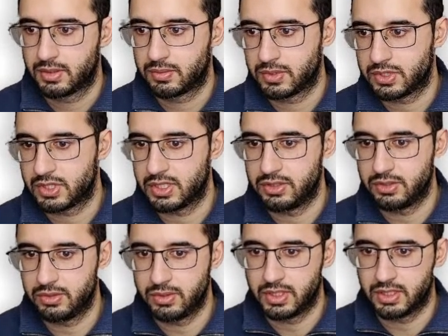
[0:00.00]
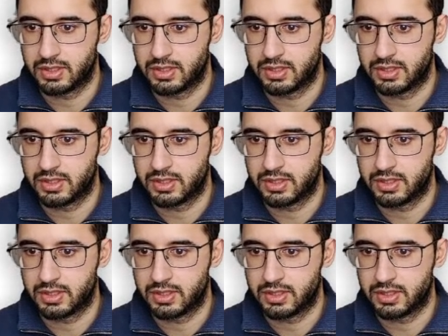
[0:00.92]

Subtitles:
What shall I do here?